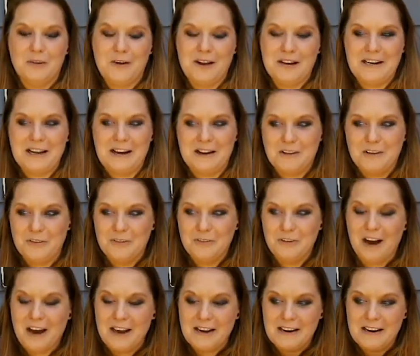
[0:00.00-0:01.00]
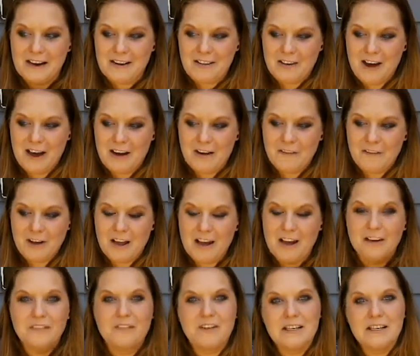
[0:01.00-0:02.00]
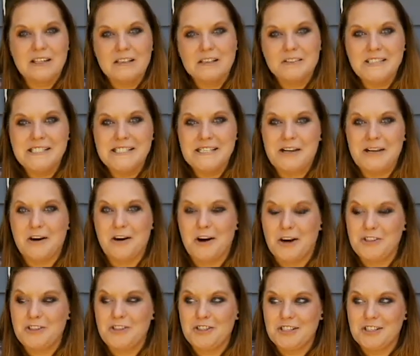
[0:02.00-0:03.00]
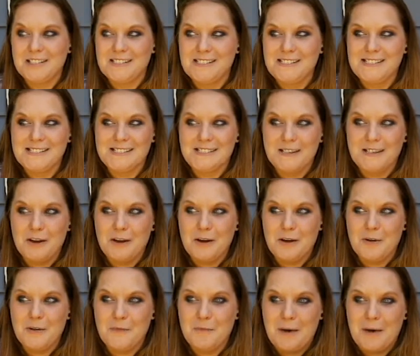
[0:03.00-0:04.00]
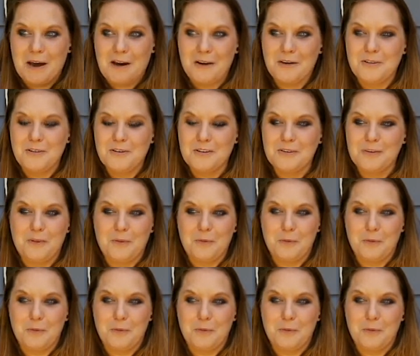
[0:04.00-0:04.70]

I now have kind of a guilty conscience about